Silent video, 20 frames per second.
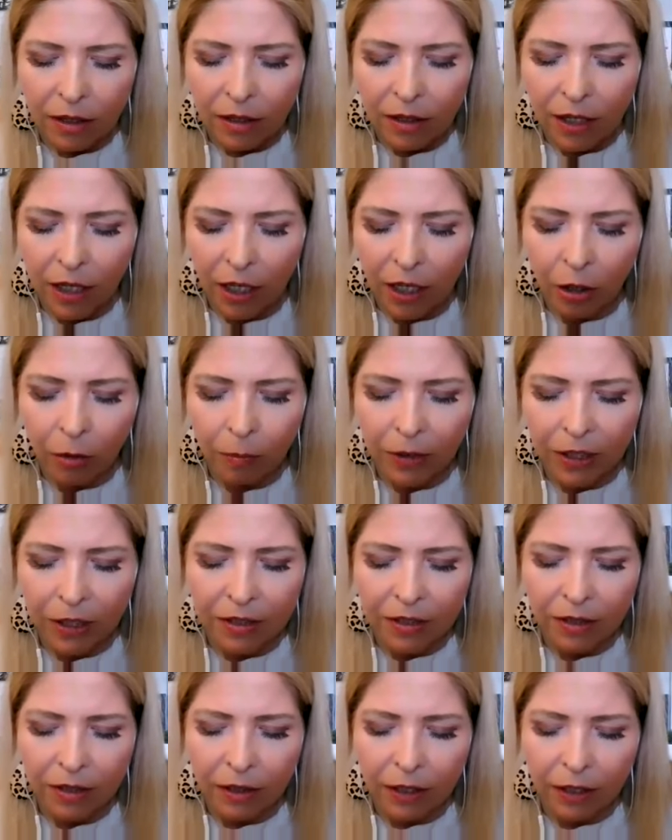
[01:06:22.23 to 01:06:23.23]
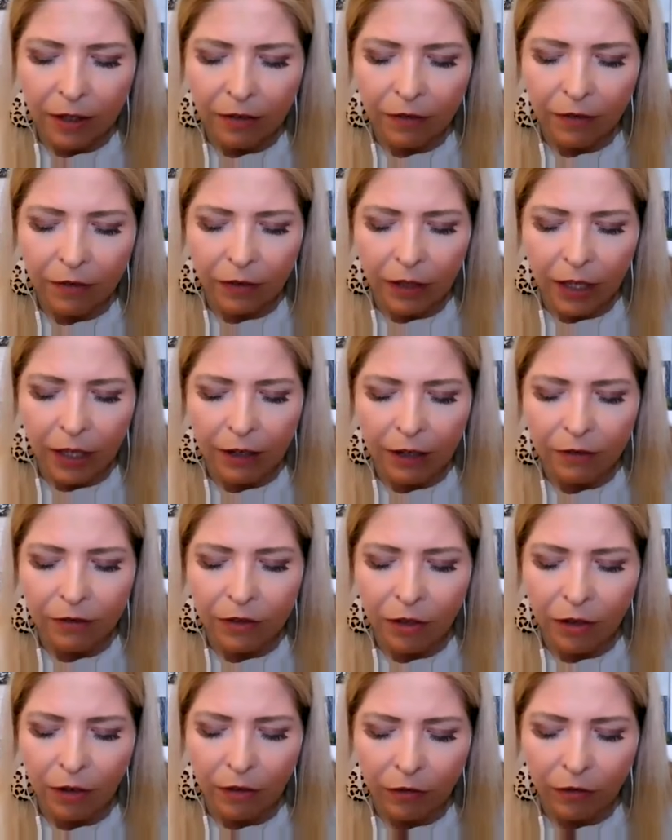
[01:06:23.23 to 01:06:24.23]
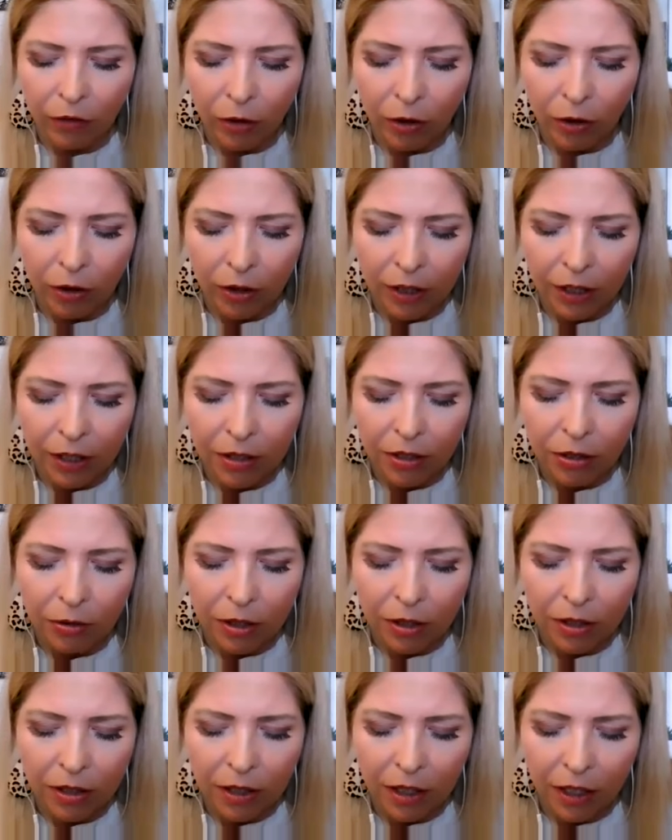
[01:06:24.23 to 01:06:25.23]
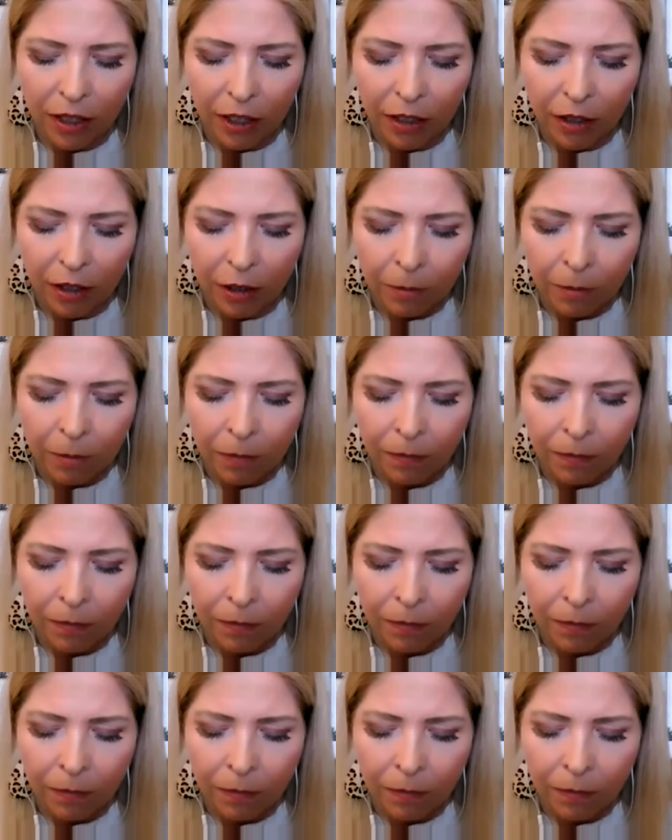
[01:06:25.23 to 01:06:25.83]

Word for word: to help us live life to the full as you designed.